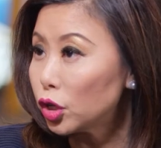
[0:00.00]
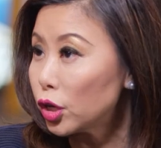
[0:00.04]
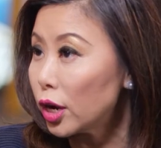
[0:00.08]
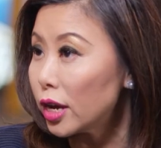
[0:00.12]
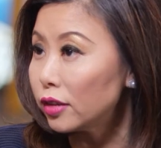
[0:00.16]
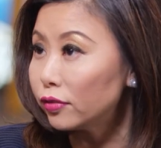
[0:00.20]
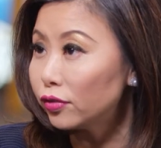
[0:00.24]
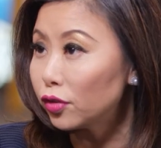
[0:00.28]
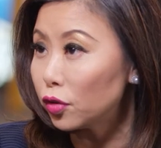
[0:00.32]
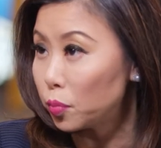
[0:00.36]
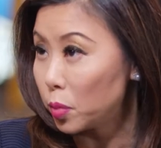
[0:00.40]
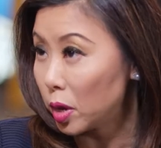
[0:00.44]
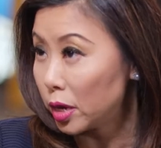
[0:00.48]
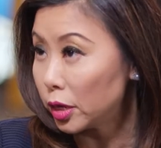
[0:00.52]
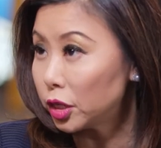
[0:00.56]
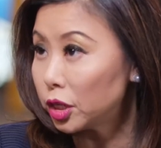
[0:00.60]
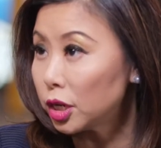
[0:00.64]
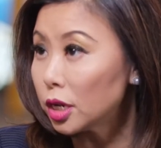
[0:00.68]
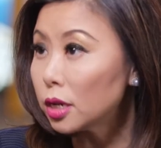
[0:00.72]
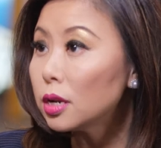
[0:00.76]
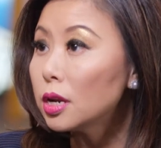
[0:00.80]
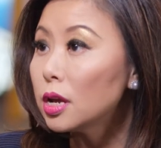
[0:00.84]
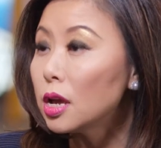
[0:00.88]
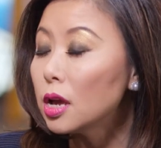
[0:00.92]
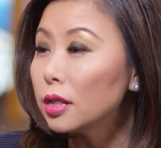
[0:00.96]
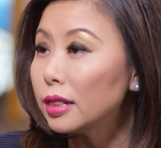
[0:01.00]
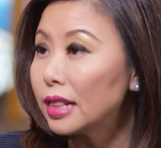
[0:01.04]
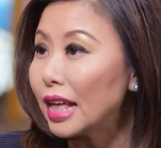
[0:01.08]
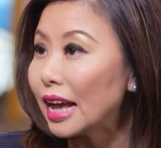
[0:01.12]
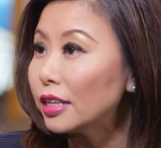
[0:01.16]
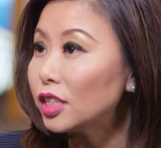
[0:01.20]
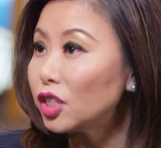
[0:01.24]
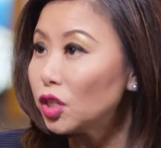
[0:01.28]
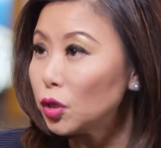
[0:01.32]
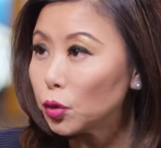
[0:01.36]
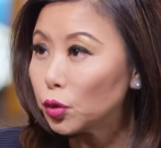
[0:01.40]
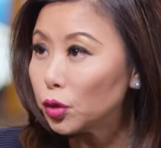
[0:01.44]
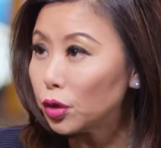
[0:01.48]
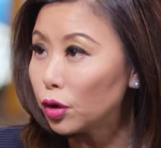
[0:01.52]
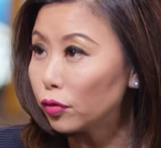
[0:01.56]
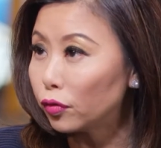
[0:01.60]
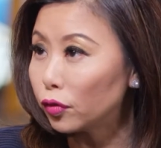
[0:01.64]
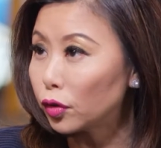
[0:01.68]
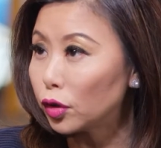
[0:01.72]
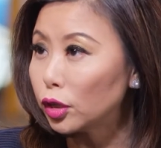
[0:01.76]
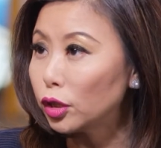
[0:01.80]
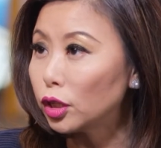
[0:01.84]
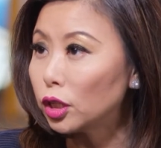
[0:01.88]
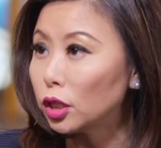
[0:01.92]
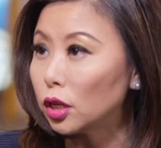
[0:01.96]
transformation, mm-hmm. that's
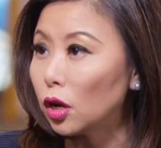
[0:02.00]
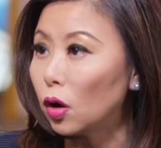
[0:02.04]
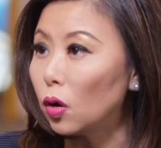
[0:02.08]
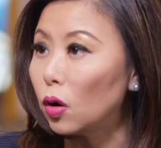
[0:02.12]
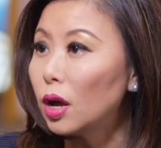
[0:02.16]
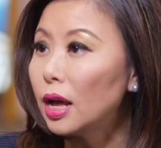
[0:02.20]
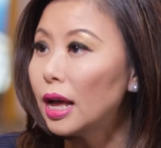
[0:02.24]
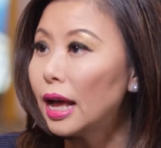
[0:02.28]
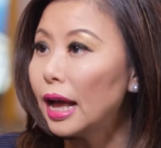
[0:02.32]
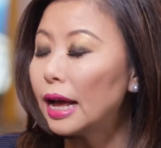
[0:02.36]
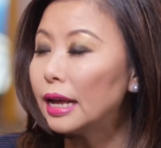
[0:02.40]
universal.